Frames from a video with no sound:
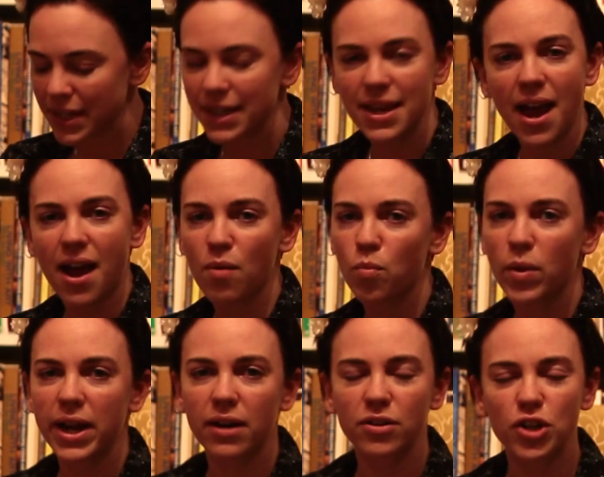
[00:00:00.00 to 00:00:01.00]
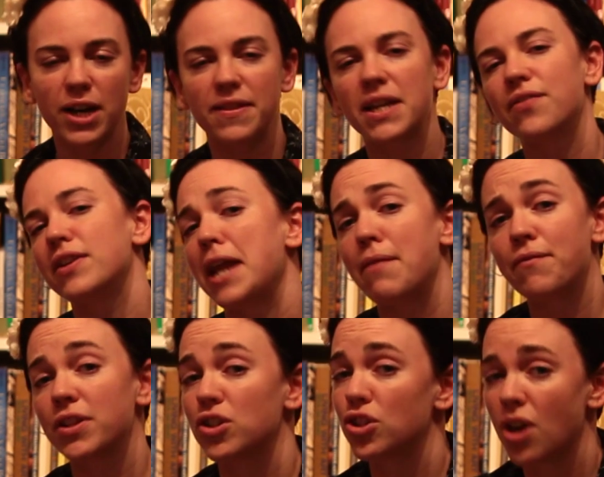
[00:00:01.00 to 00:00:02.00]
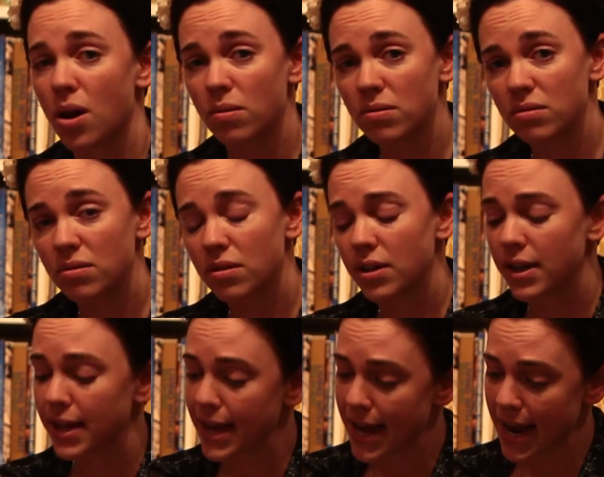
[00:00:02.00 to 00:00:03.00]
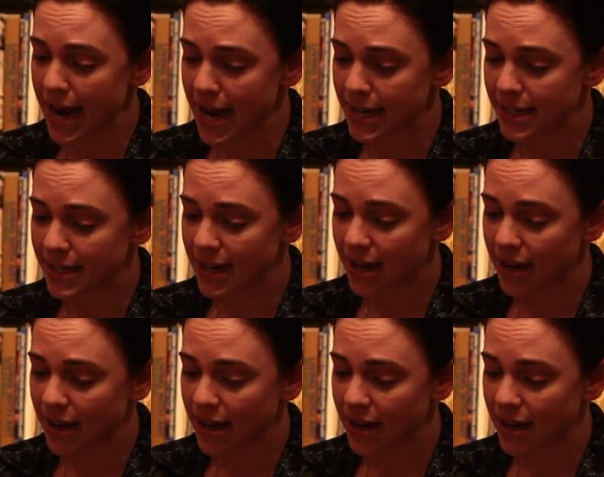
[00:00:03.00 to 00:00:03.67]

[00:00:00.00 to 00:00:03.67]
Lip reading: yeah, we are trying to think of a name for the show, and